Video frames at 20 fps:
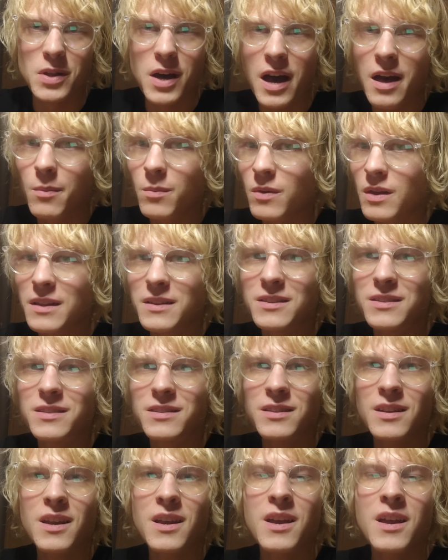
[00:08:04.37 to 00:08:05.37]
time,
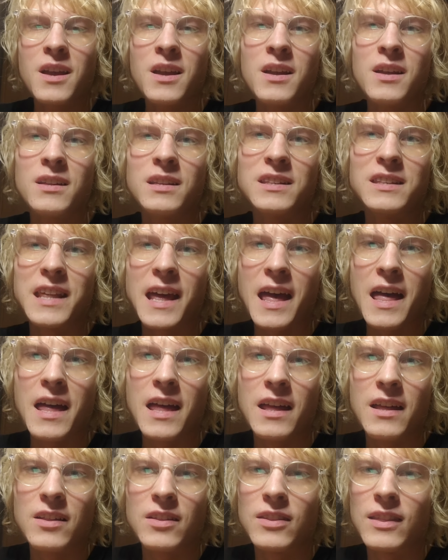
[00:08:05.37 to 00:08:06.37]
it's
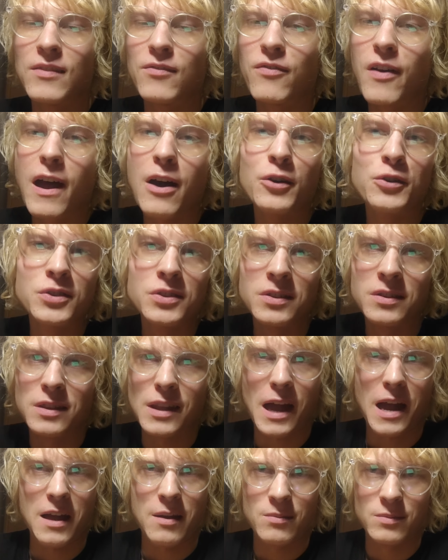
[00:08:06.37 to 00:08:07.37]
10,000
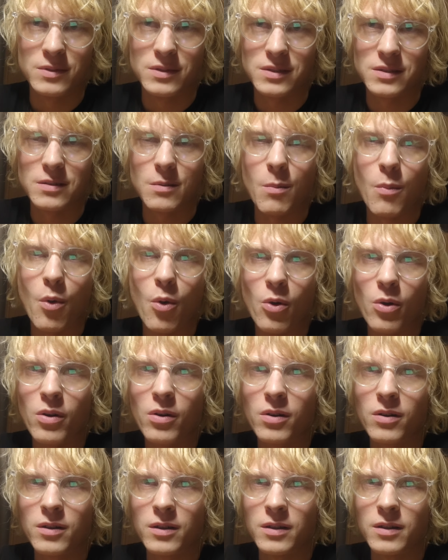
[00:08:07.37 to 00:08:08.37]
times
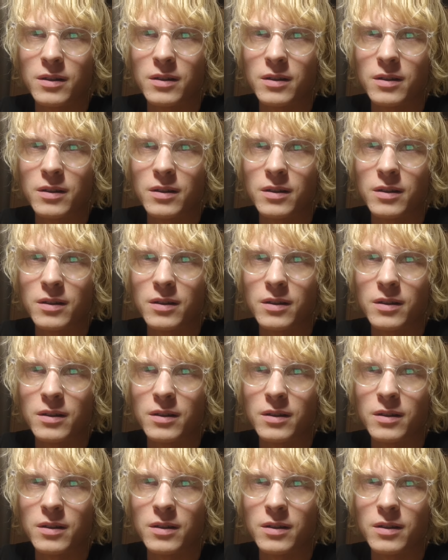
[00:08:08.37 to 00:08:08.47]
more